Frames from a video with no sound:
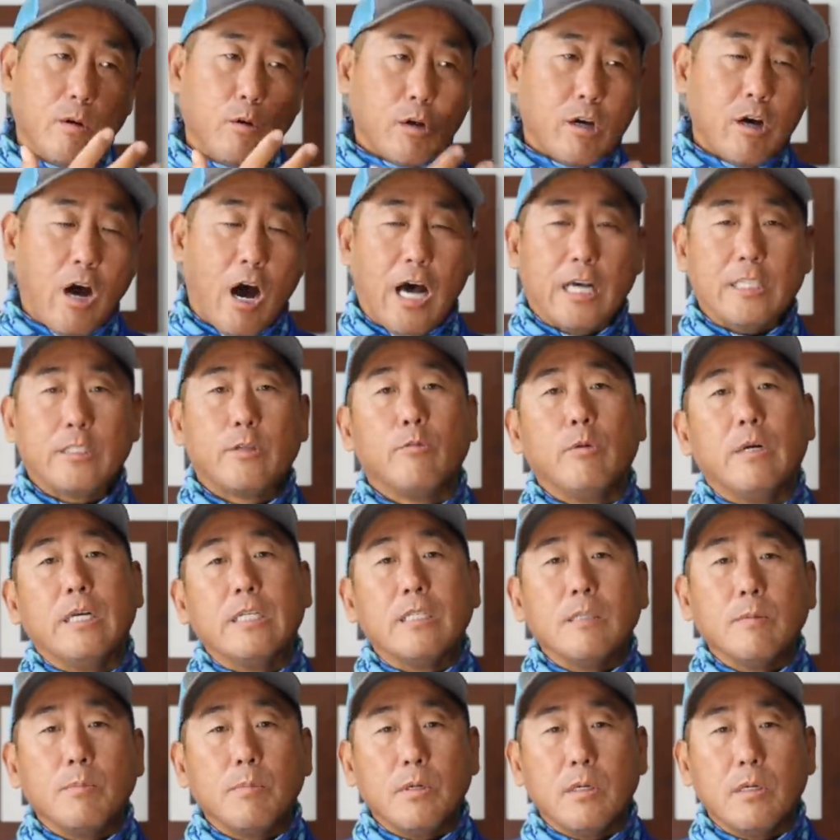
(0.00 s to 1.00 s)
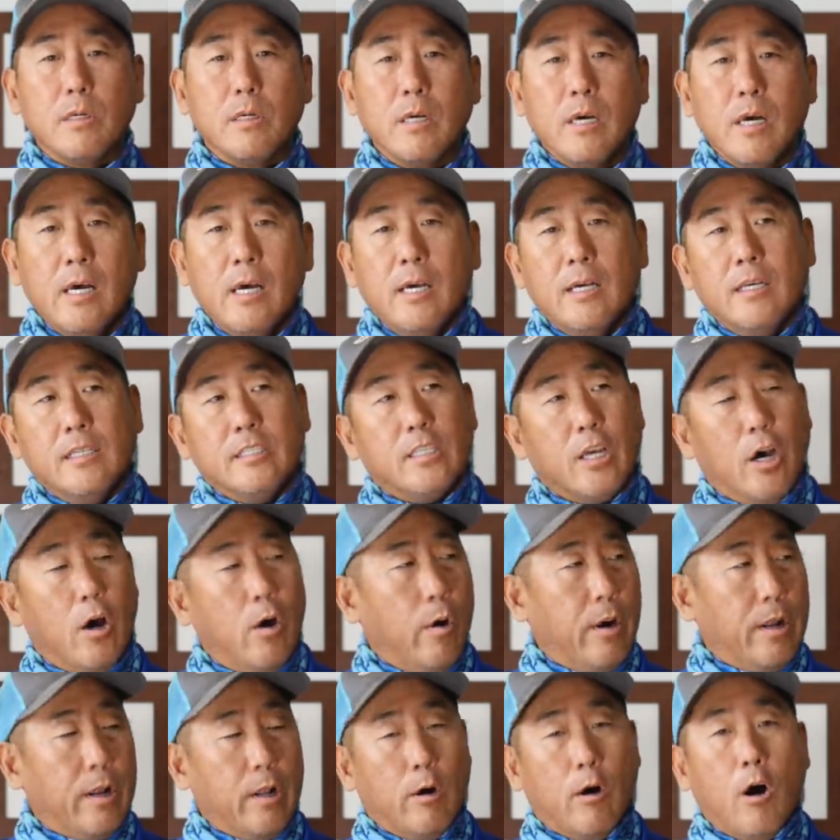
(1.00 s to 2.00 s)
cost reasonable.
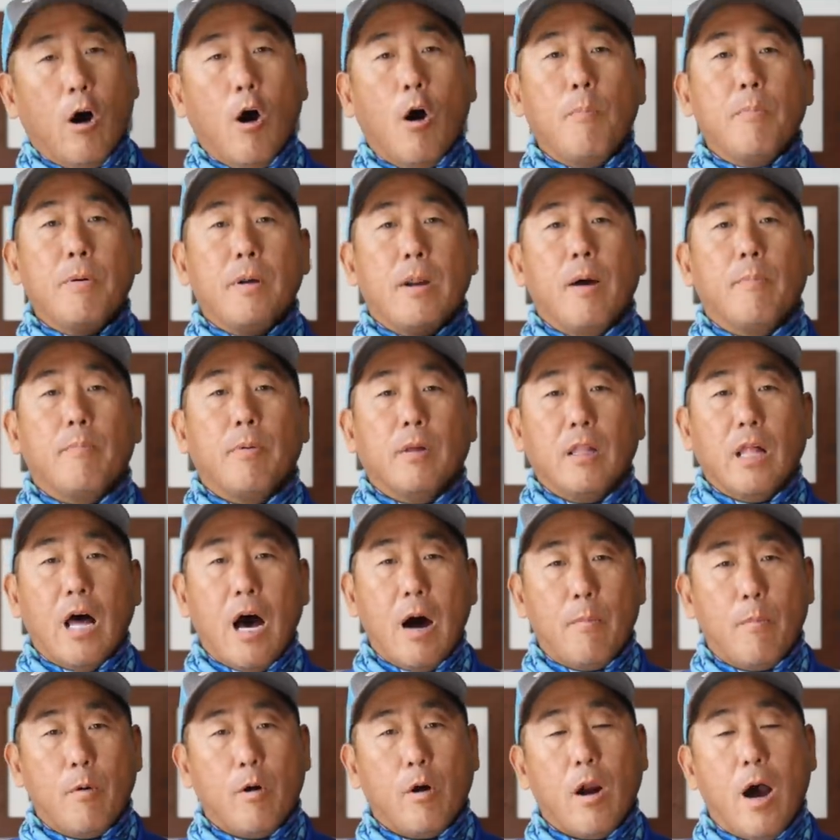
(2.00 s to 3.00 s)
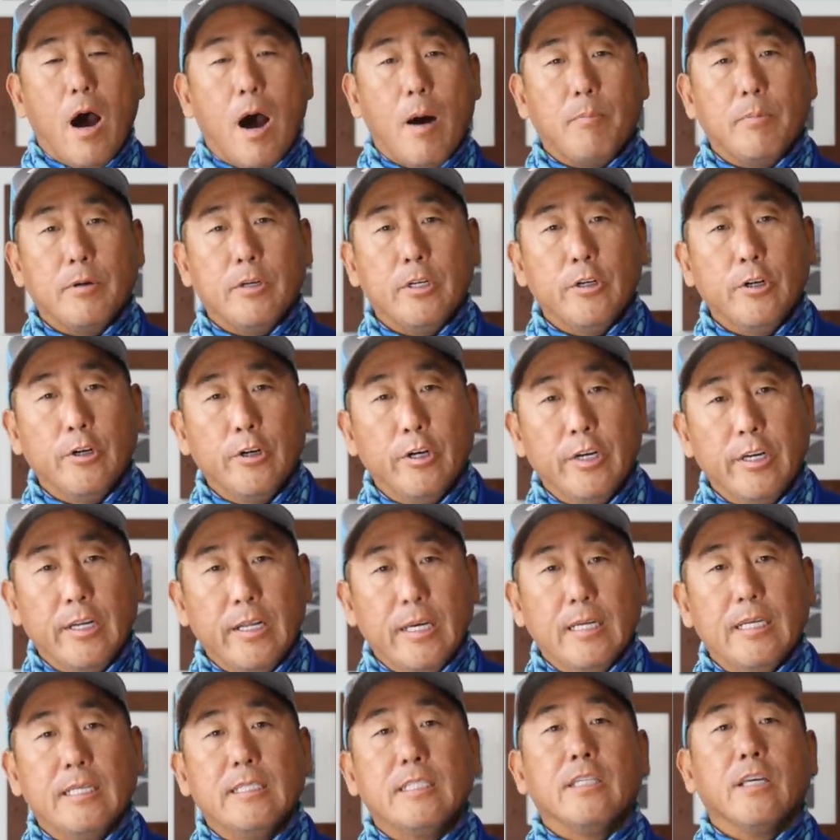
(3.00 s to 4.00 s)
So it'll open up a lot more
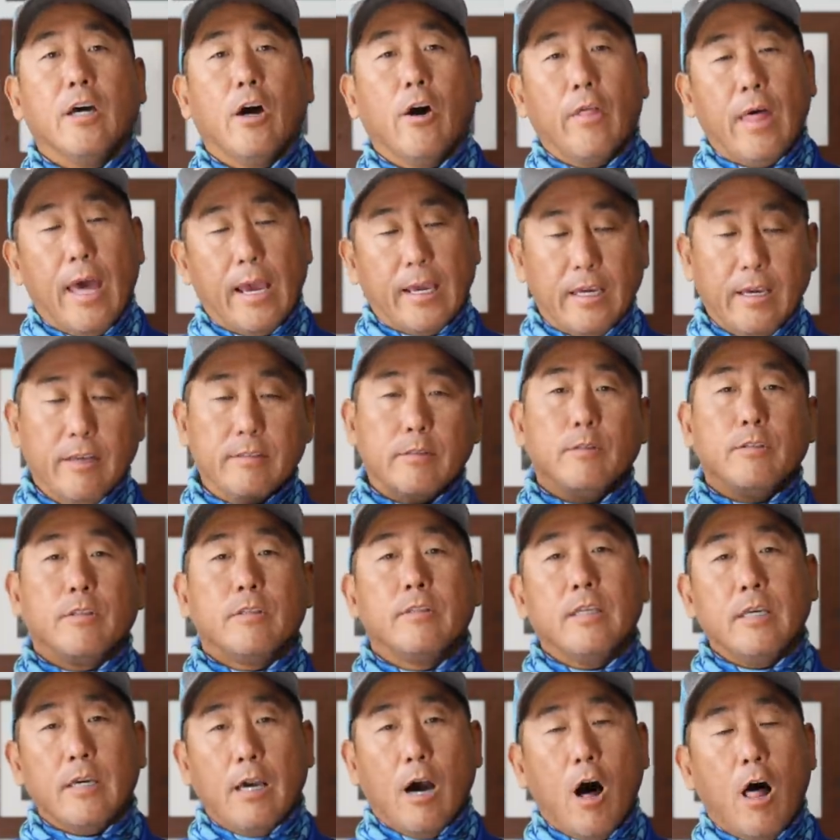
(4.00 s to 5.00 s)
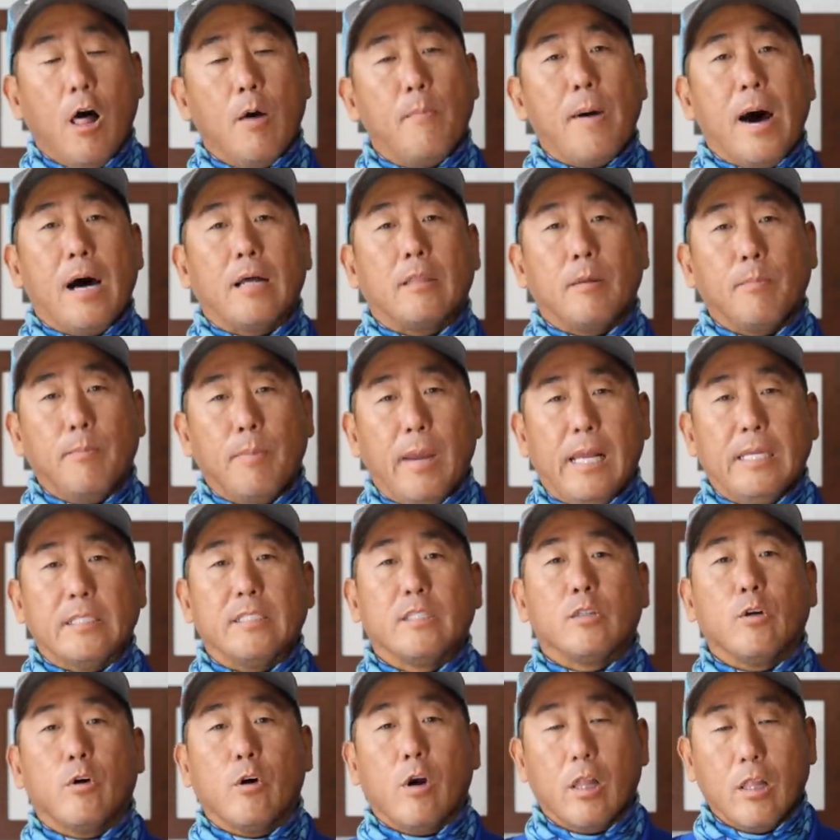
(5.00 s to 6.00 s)
opportunities. So that gives the All About the Bait
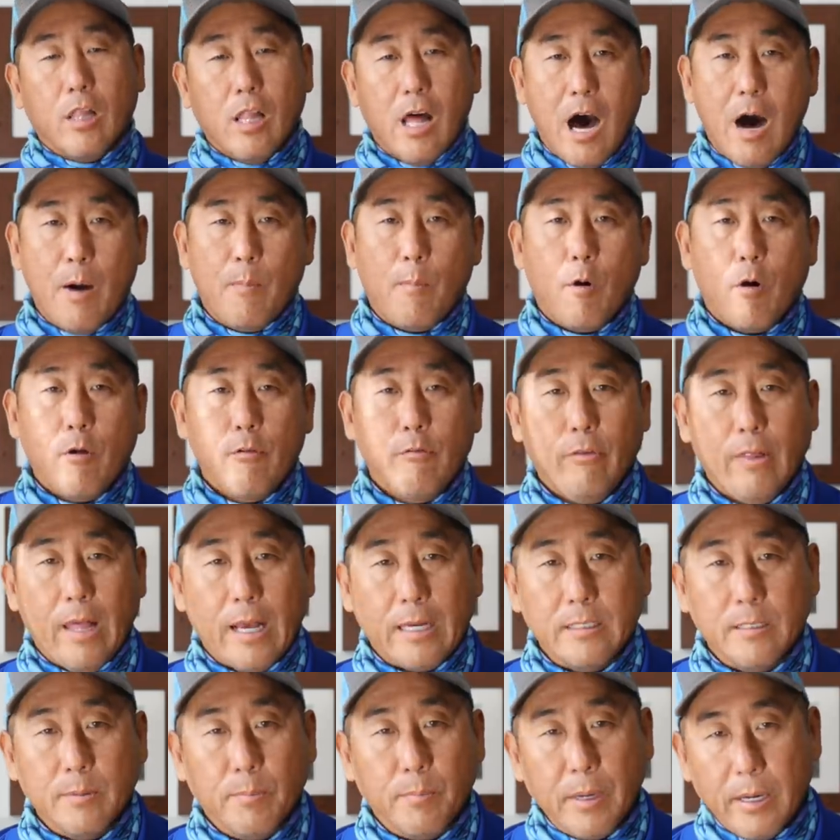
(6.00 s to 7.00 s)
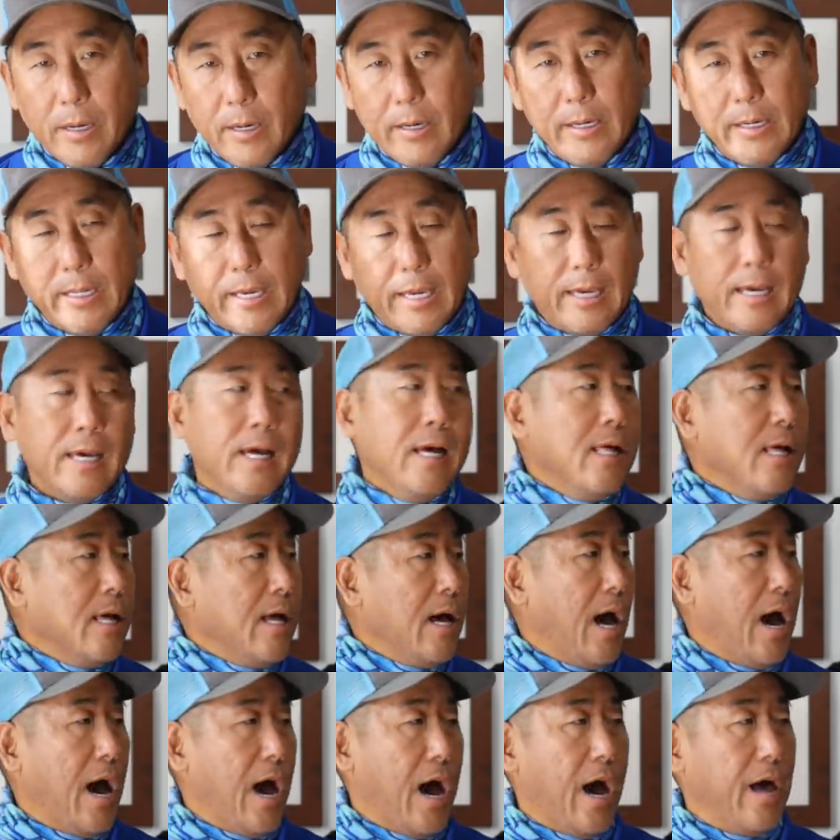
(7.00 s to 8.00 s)
store a lot more flexibility.
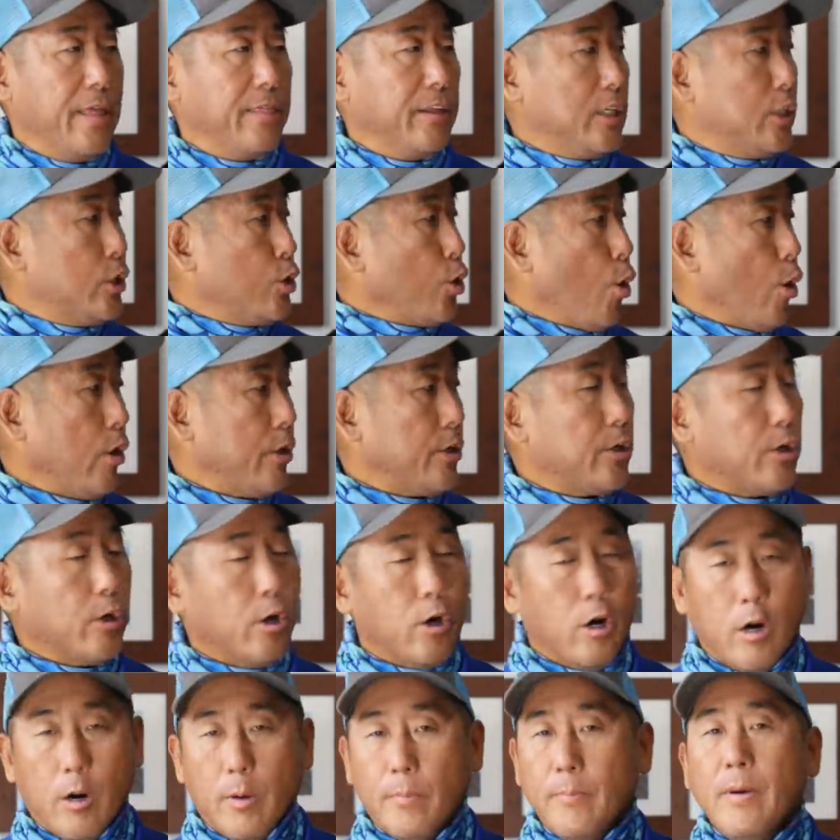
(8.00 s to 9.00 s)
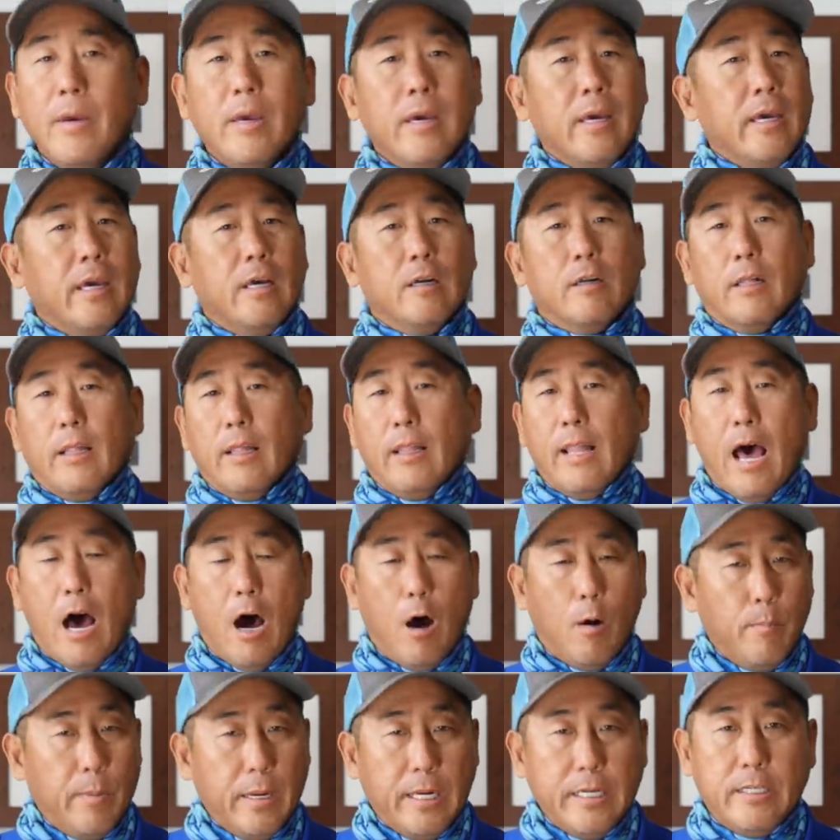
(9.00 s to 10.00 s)
In the short term, it'll
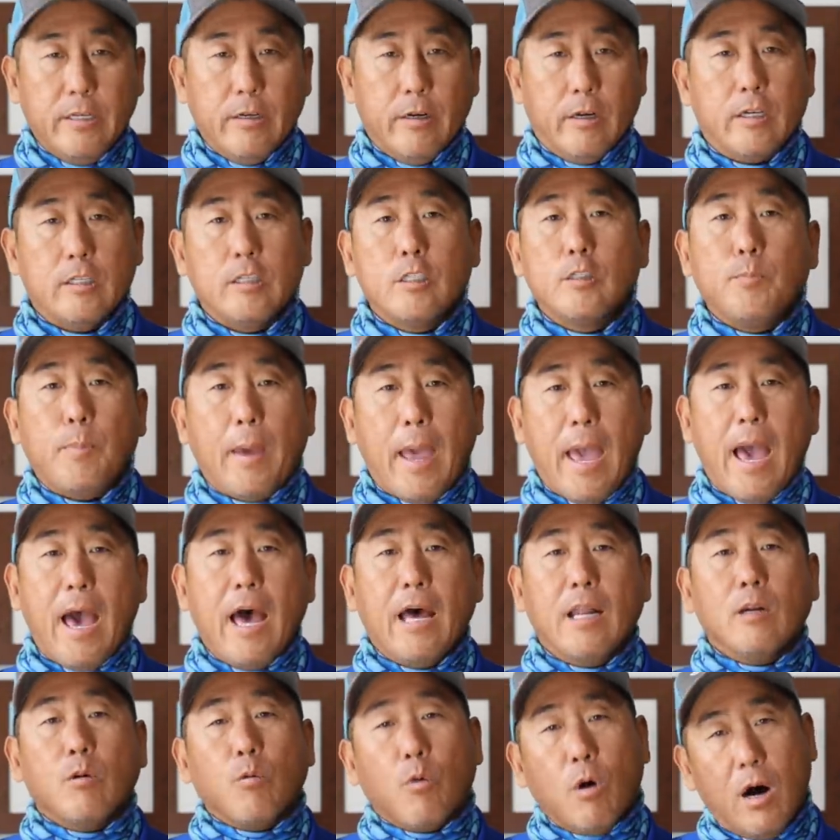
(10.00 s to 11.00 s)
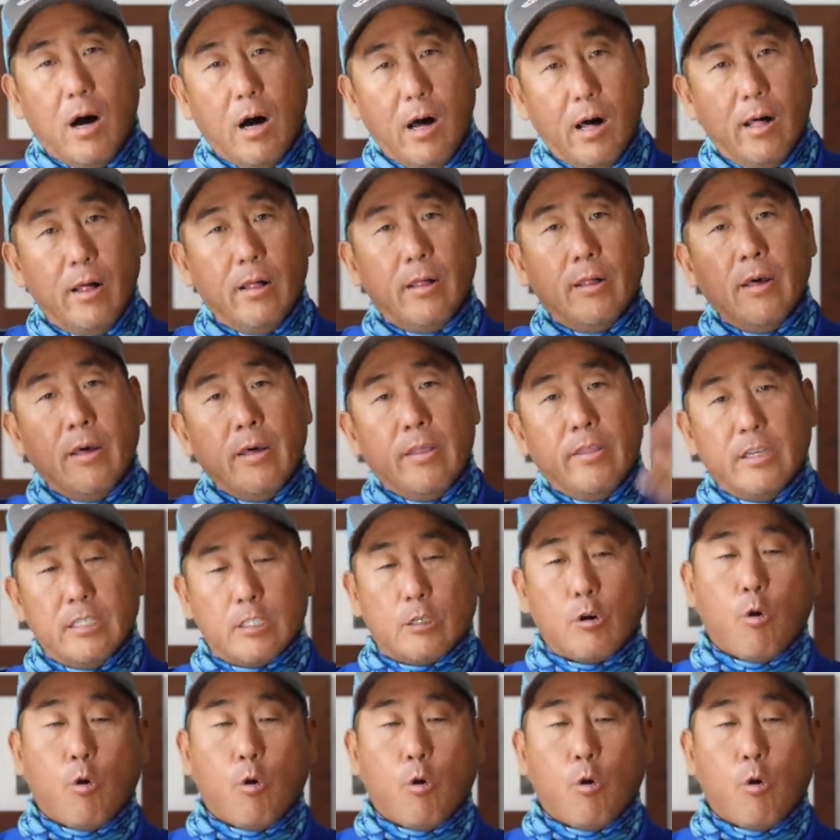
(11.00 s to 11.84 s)
allow me to expand while this